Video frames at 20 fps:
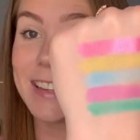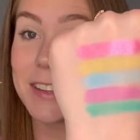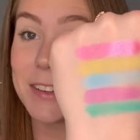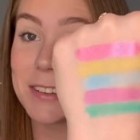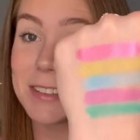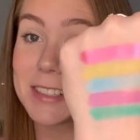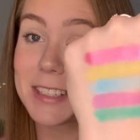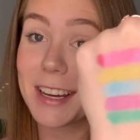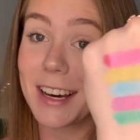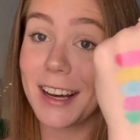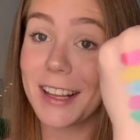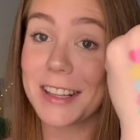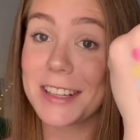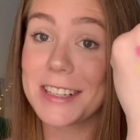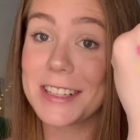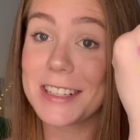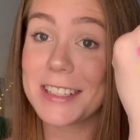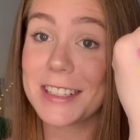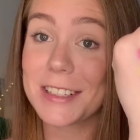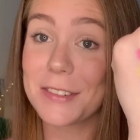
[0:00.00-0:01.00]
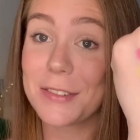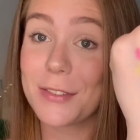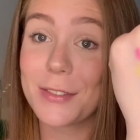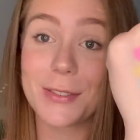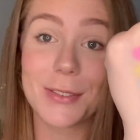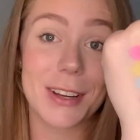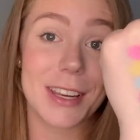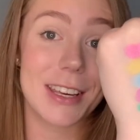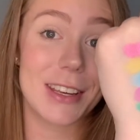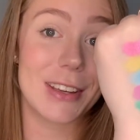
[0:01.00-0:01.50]
those colors are
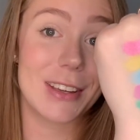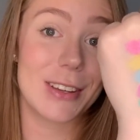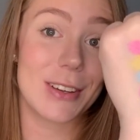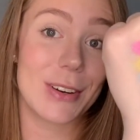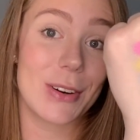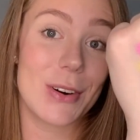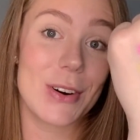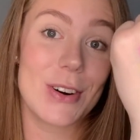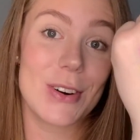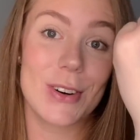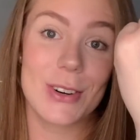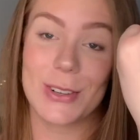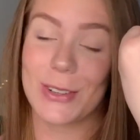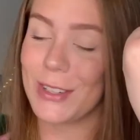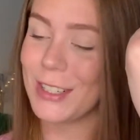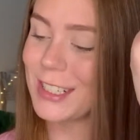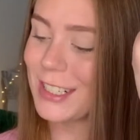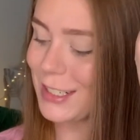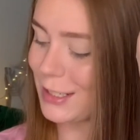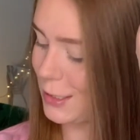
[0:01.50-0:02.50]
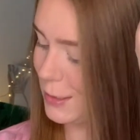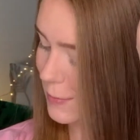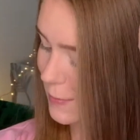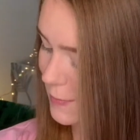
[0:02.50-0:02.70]
freaking awesome.